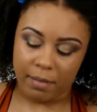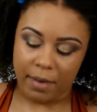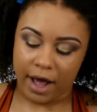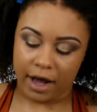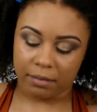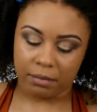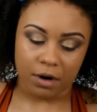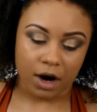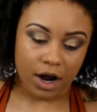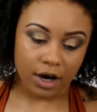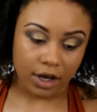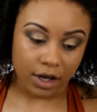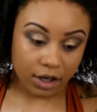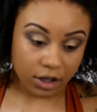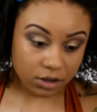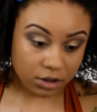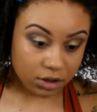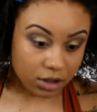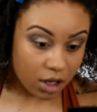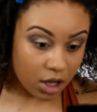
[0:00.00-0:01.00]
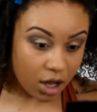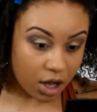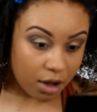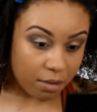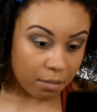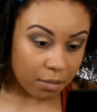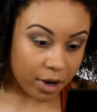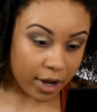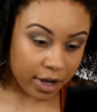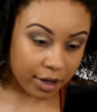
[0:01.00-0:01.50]
MAC products.
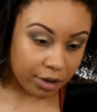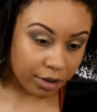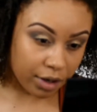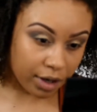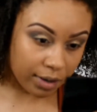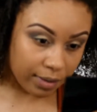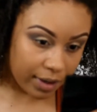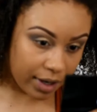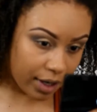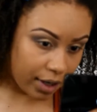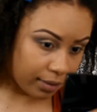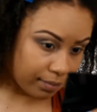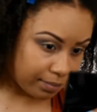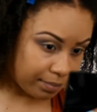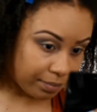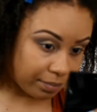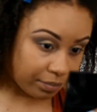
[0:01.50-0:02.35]
But you know what?